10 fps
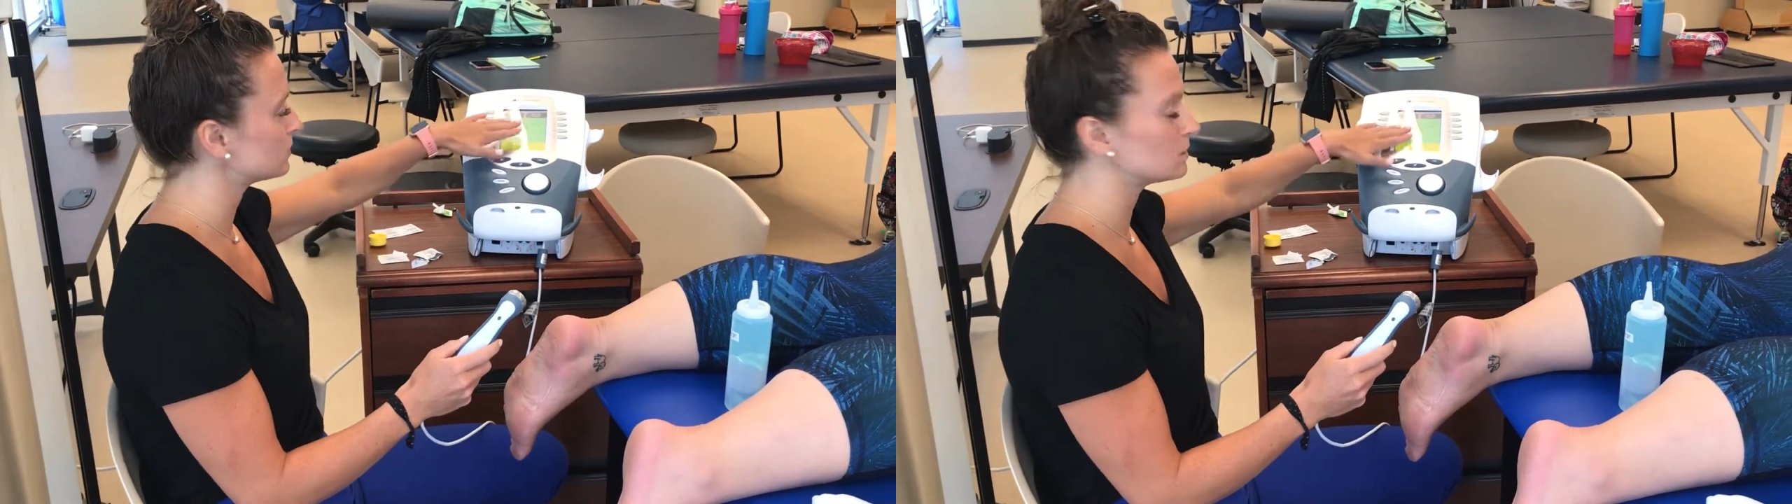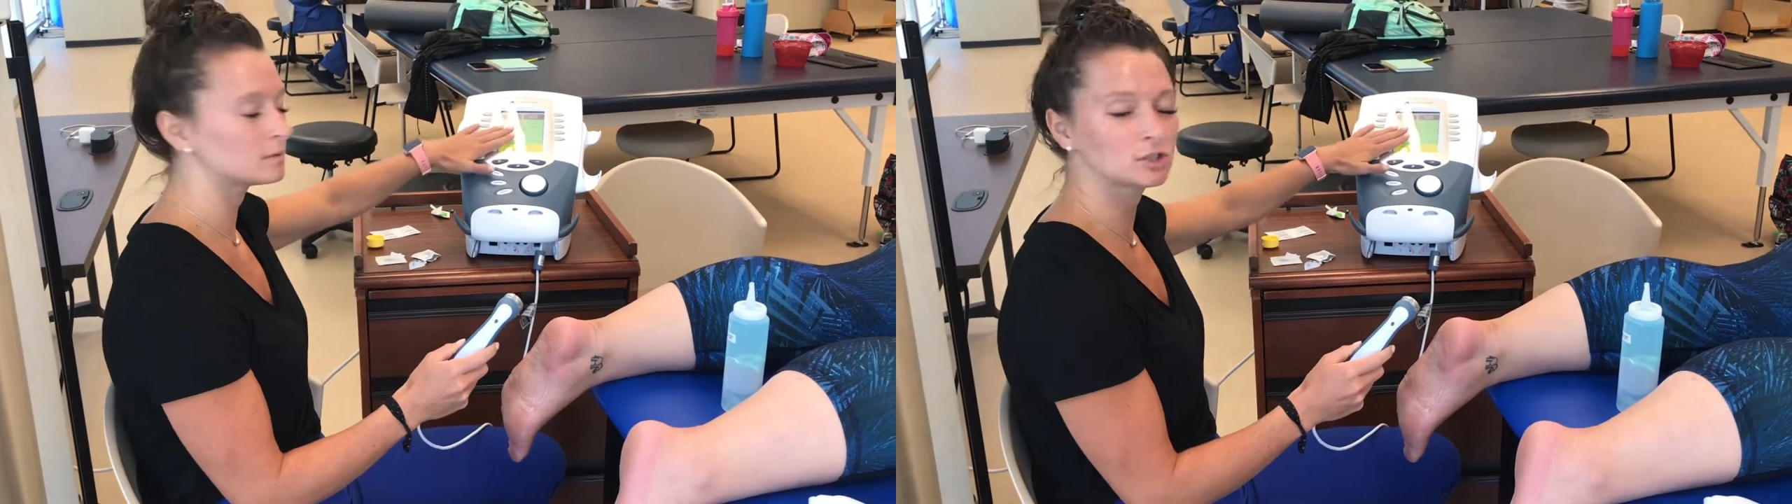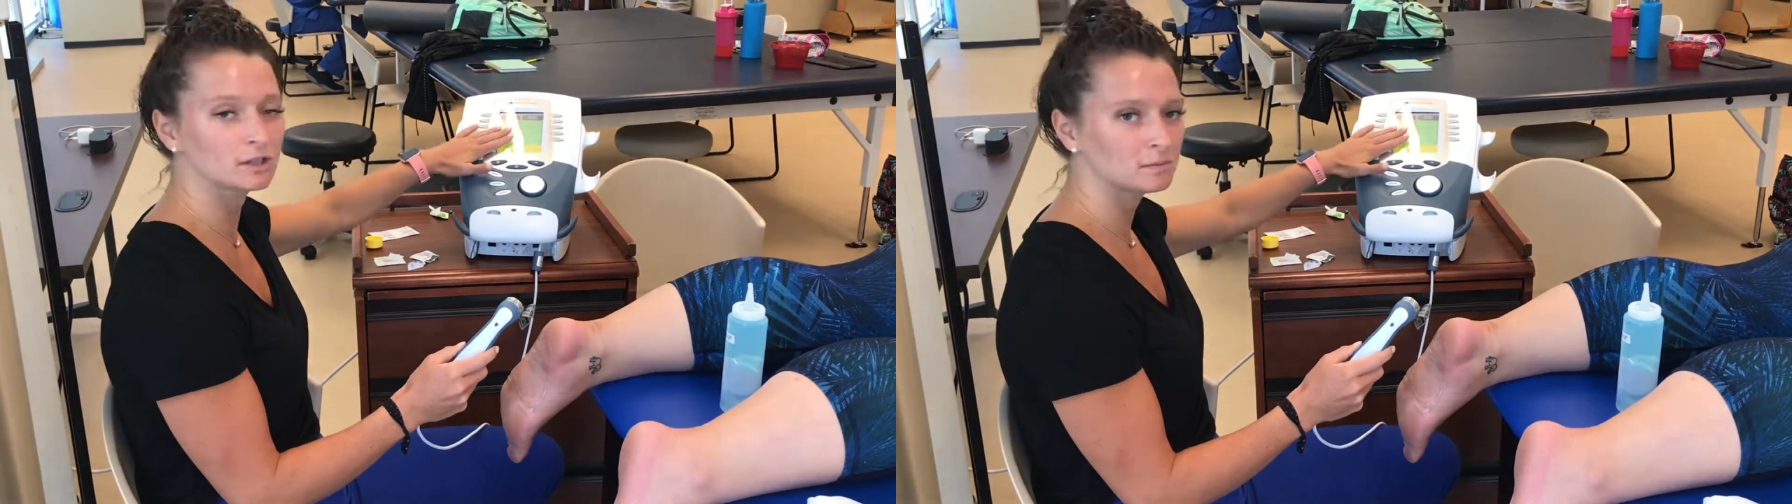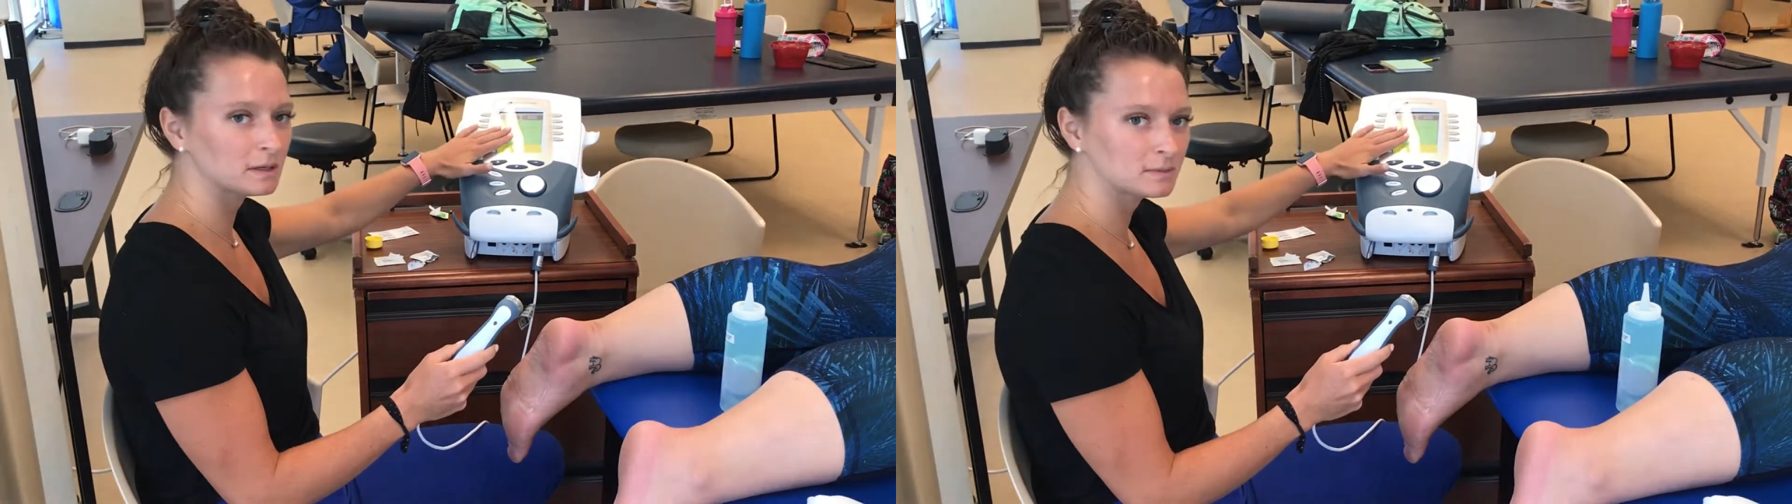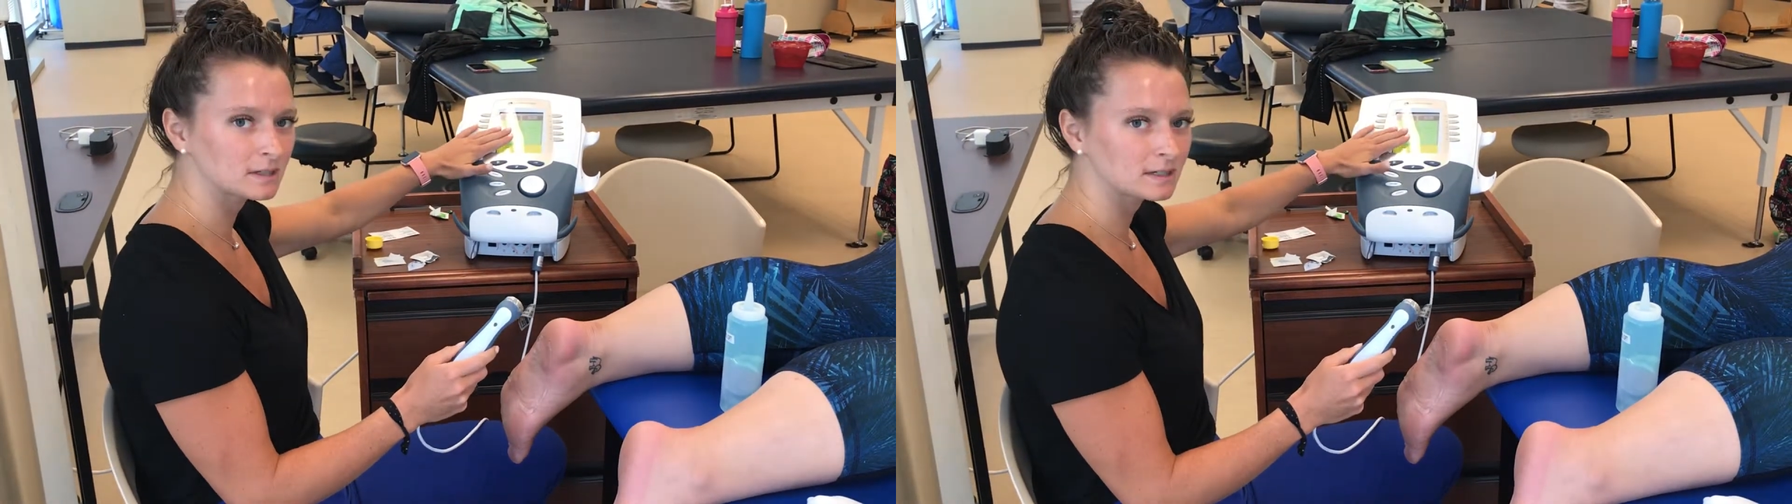when the machine
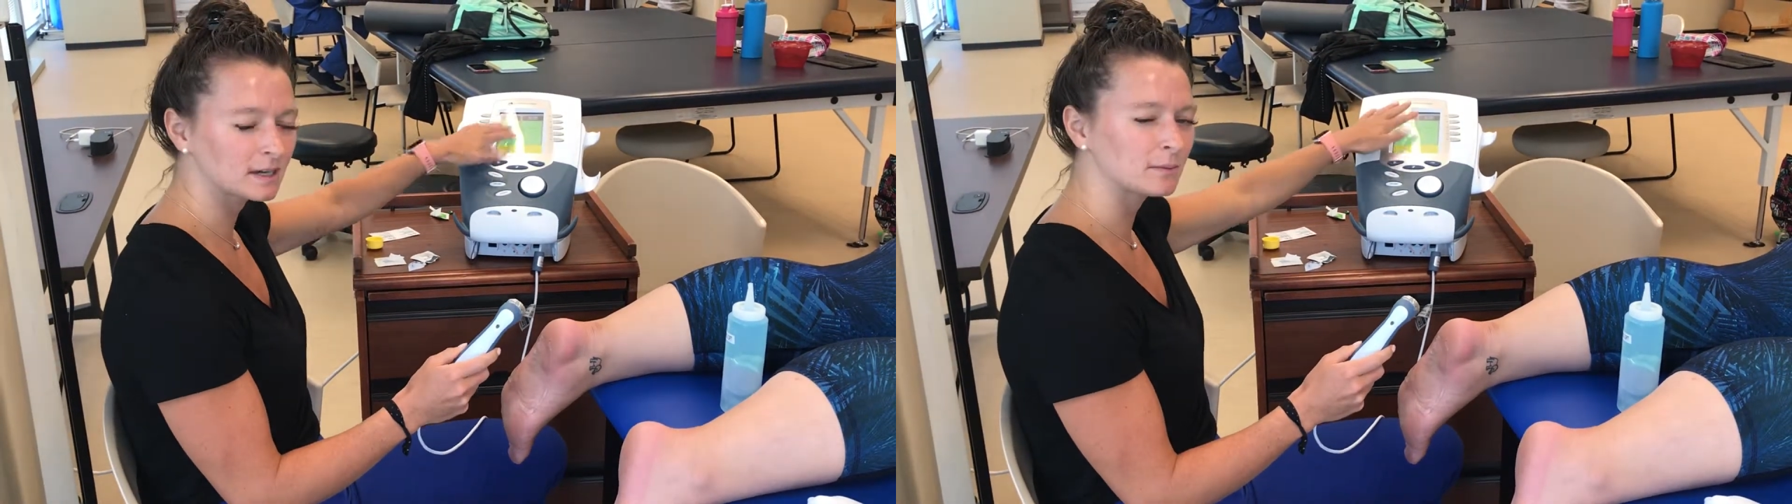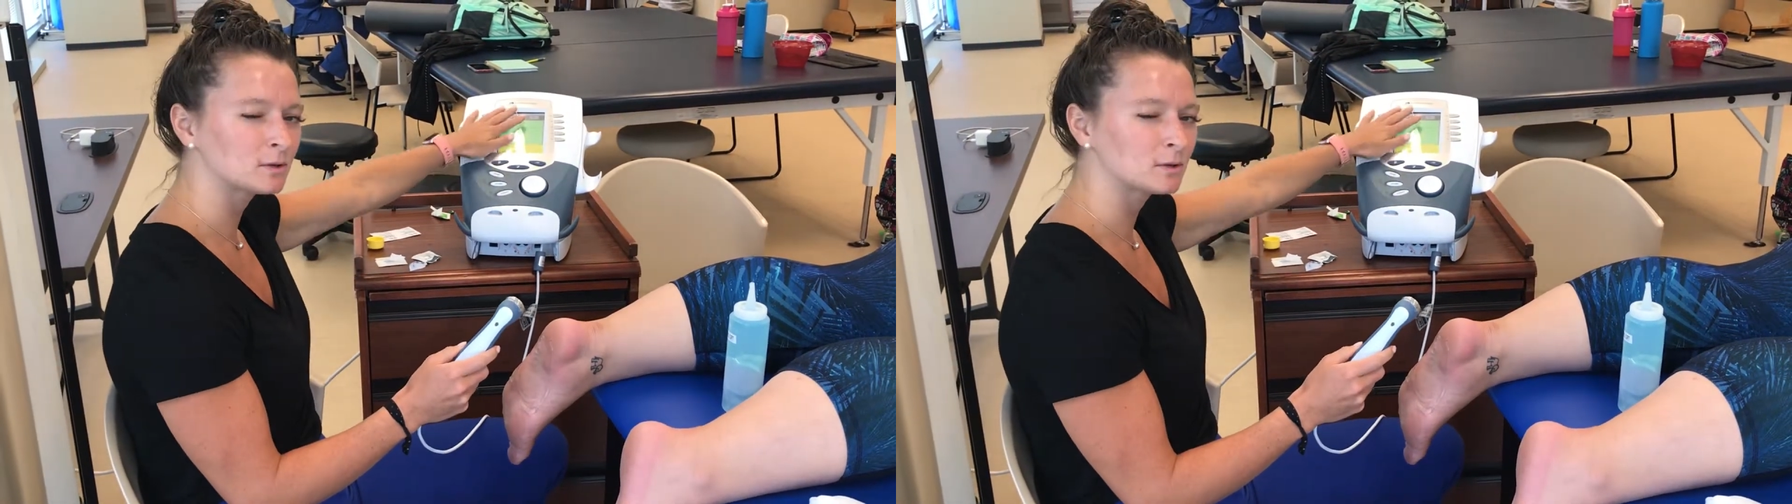beeps like that.